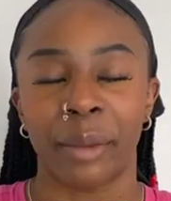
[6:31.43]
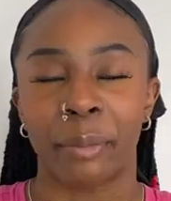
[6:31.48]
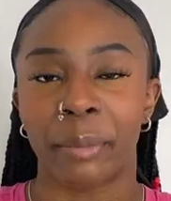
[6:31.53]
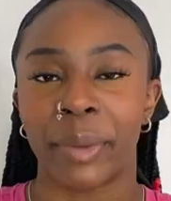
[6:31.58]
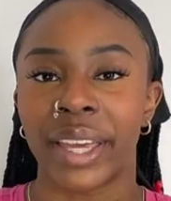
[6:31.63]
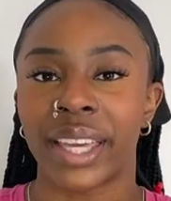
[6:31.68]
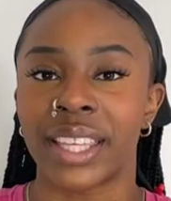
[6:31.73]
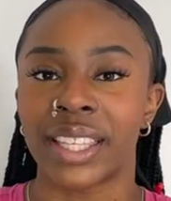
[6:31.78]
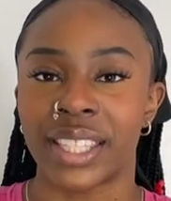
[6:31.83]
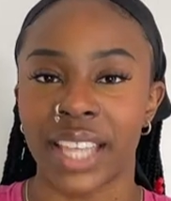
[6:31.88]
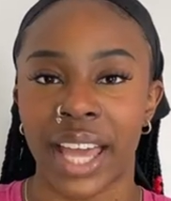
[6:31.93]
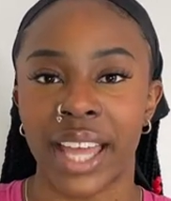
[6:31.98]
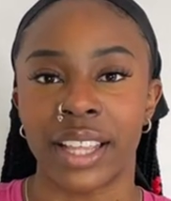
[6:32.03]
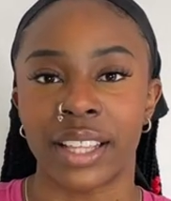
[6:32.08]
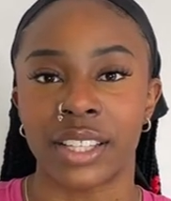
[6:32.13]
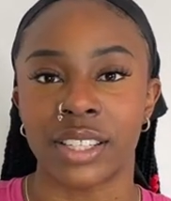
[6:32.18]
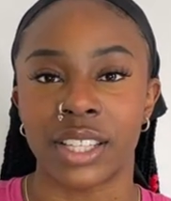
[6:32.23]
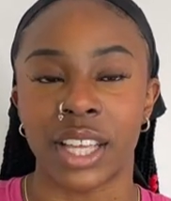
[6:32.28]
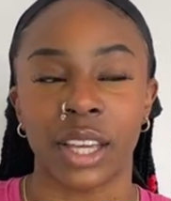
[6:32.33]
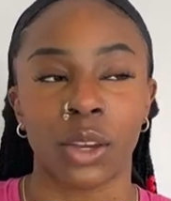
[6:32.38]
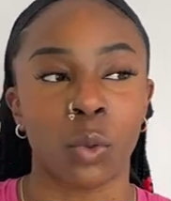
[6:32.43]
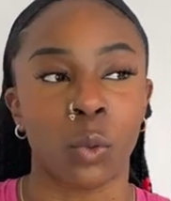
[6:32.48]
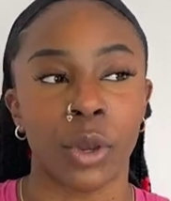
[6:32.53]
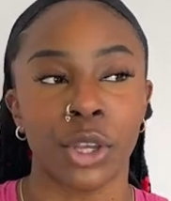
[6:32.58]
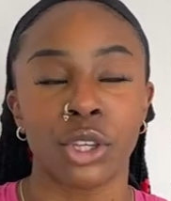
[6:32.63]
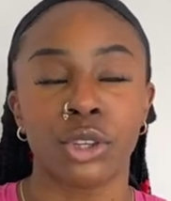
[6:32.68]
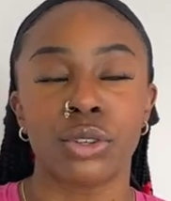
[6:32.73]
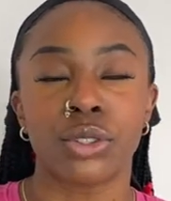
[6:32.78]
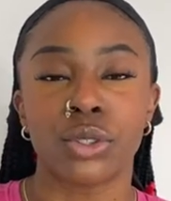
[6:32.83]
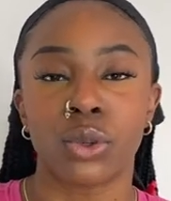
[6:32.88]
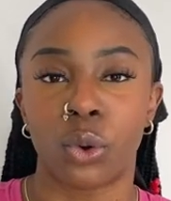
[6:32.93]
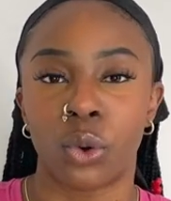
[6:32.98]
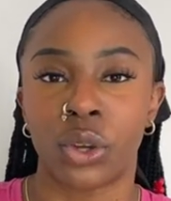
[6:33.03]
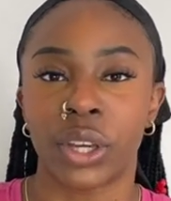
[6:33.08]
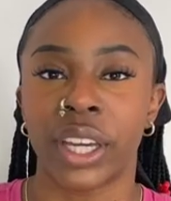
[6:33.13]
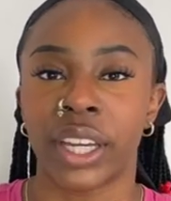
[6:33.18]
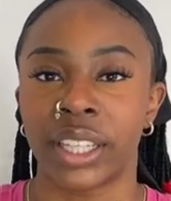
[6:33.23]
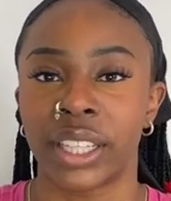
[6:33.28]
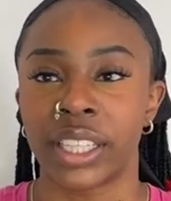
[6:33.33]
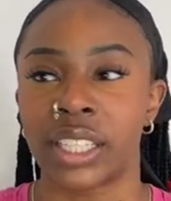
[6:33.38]
it makes sense. Like when you're
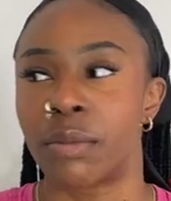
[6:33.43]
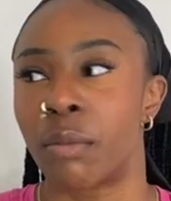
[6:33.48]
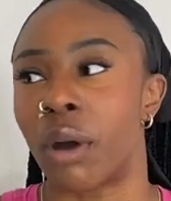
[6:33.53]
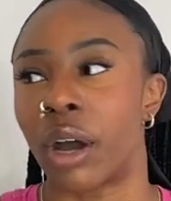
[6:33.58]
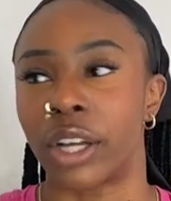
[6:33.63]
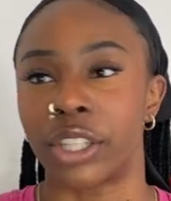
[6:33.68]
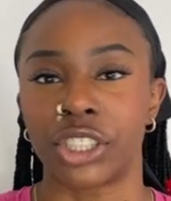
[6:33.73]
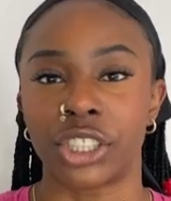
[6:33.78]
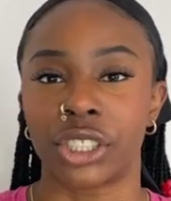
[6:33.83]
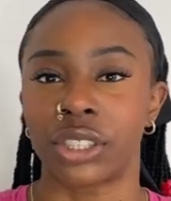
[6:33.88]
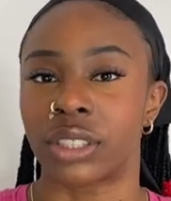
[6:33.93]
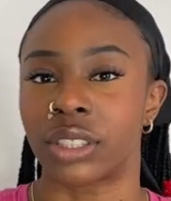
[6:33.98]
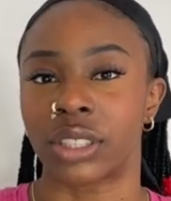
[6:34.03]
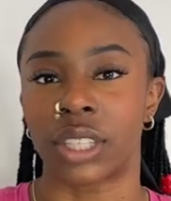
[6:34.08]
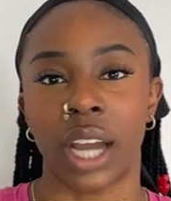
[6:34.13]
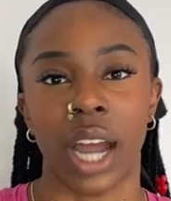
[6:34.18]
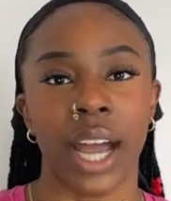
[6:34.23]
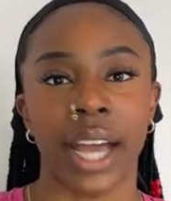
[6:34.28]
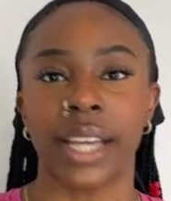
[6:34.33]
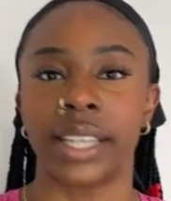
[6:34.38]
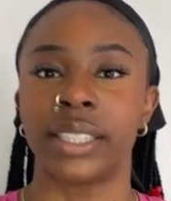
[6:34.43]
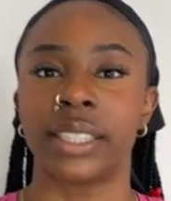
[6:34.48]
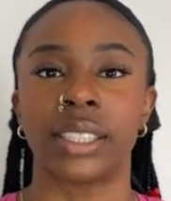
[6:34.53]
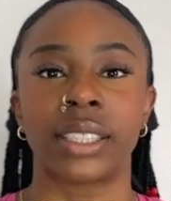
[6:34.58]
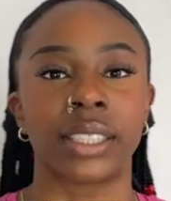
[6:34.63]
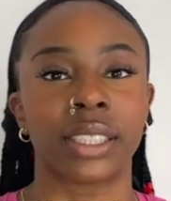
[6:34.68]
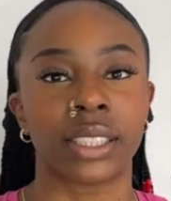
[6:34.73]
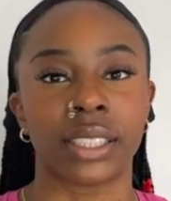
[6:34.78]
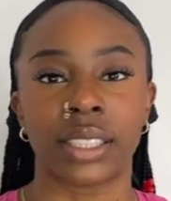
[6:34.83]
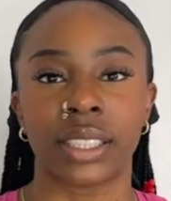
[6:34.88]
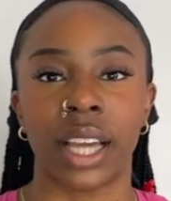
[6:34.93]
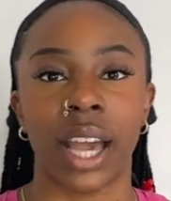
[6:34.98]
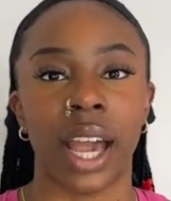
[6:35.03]
talking this much, guys.